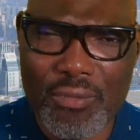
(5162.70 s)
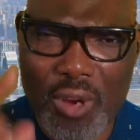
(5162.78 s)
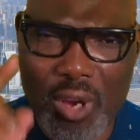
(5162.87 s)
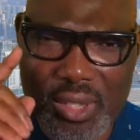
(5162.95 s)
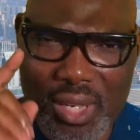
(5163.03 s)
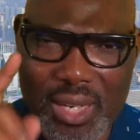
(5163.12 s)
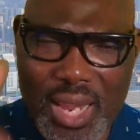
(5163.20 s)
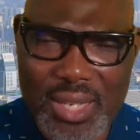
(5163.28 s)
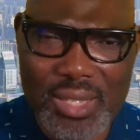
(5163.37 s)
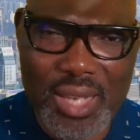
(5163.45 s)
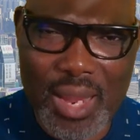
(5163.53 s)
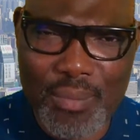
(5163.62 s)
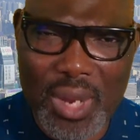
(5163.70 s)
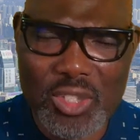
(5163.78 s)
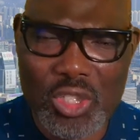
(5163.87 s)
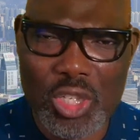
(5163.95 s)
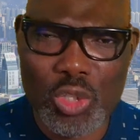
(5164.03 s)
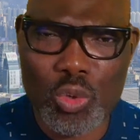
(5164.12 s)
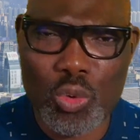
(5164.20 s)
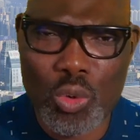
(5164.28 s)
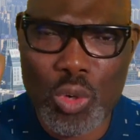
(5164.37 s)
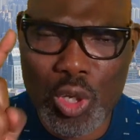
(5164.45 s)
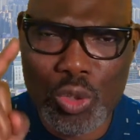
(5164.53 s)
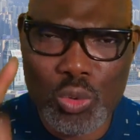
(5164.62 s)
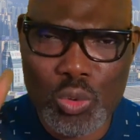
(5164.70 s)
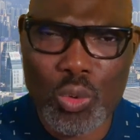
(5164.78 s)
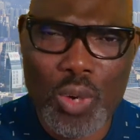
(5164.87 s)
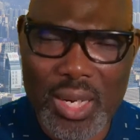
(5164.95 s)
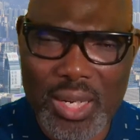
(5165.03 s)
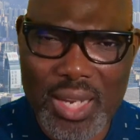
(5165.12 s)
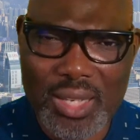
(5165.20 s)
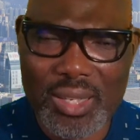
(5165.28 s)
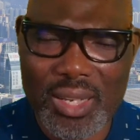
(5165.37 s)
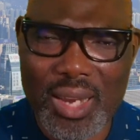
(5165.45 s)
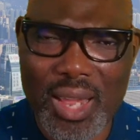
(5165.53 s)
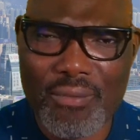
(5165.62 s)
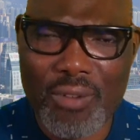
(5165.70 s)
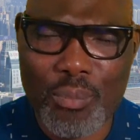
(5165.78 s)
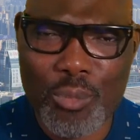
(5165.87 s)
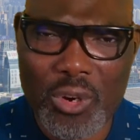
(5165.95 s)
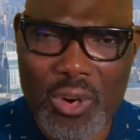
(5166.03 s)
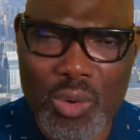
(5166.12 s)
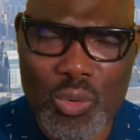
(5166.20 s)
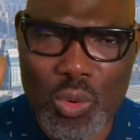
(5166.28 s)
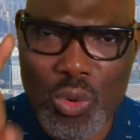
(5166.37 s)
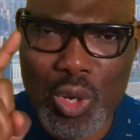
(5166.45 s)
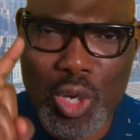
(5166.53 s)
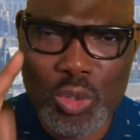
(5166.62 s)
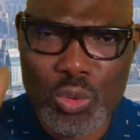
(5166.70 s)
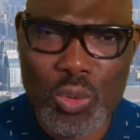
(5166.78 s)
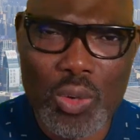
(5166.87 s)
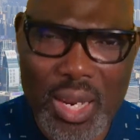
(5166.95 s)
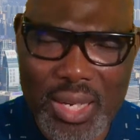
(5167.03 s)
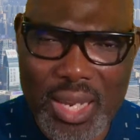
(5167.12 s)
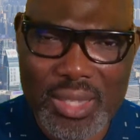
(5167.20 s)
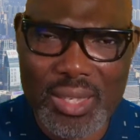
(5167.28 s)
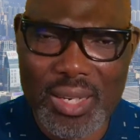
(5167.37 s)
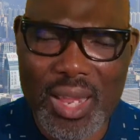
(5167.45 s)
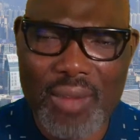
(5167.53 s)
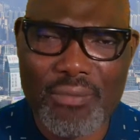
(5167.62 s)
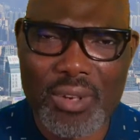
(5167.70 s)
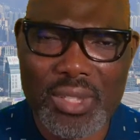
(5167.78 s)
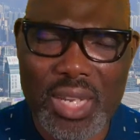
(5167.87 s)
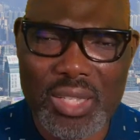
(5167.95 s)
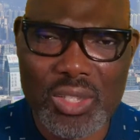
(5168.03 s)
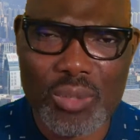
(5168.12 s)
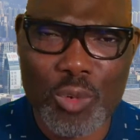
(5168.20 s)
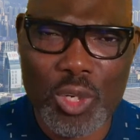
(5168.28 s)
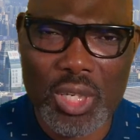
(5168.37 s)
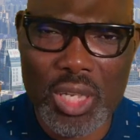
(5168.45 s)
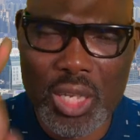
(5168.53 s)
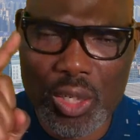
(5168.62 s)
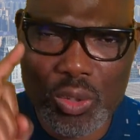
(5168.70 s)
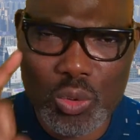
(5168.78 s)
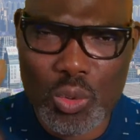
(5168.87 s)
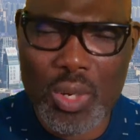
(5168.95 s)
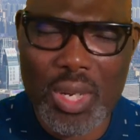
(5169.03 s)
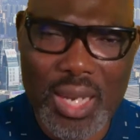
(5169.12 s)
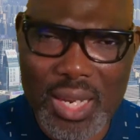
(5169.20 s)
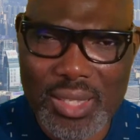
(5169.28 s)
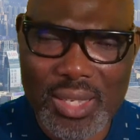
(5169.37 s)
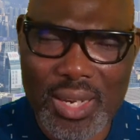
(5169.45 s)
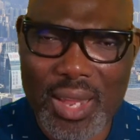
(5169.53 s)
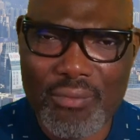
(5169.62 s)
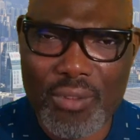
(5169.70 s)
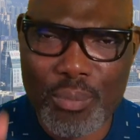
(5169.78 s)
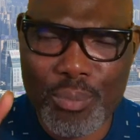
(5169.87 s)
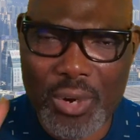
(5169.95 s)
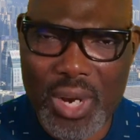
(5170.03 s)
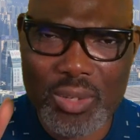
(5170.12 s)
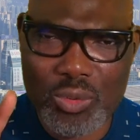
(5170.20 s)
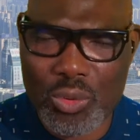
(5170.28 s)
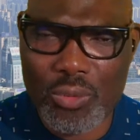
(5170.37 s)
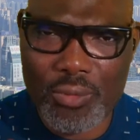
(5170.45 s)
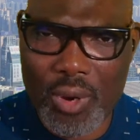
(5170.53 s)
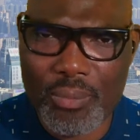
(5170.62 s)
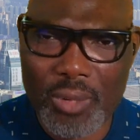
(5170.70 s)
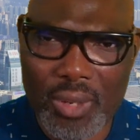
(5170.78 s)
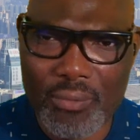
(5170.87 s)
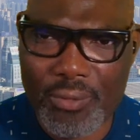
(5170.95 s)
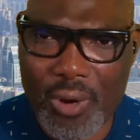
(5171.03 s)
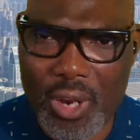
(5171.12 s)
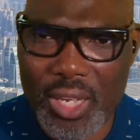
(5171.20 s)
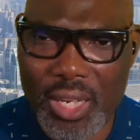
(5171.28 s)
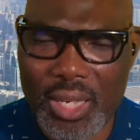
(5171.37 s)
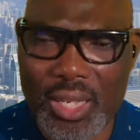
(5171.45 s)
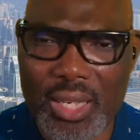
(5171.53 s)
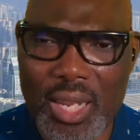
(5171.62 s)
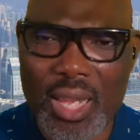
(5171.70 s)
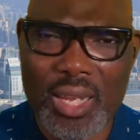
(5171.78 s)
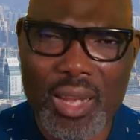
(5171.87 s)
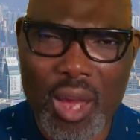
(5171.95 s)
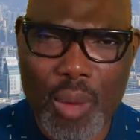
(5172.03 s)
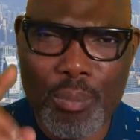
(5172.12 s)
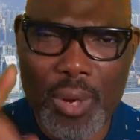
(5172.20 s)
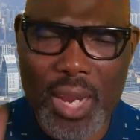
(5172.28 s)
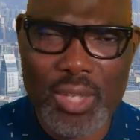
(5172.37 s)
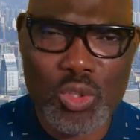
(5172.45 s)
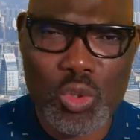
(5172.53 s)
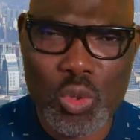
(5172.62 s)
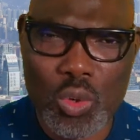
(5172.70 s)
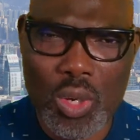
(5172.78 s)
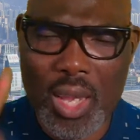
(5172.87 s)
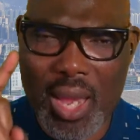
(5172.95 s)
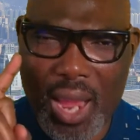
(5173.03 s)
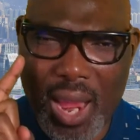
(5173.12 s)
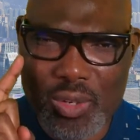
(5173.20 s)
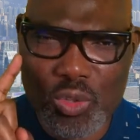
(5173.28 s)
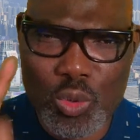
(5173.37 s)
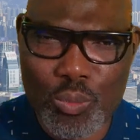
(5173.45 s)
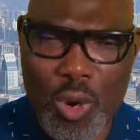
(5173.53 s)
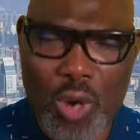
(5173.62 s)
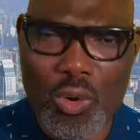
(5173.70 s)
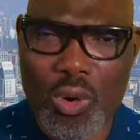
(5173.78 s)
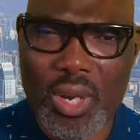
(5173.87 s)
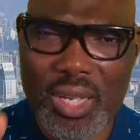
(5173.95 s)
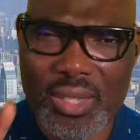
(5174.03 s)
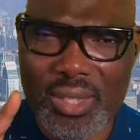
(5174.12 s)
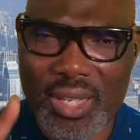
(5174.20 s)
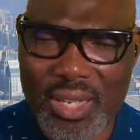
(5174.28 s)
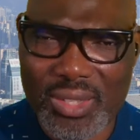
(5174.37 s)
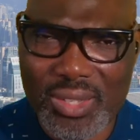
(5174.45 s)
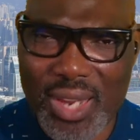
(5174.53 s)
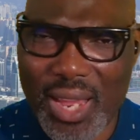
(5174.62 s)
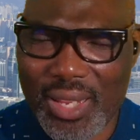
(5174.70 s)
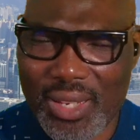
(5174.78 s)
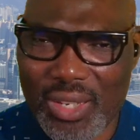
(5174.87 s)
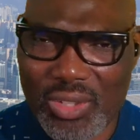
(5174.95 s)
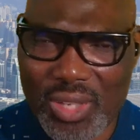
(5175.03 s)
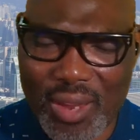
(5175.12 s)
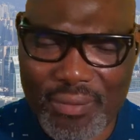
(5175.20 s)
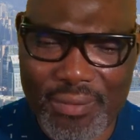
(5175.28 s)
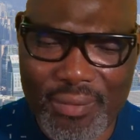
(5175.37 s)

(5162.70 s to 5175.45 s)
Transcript: course, the next time I see you, you are next in line for miracle, you are next in line for testimony, you are next in line for breakthrough, for for healing. God bless you. And tomorrow is Easter, Easter,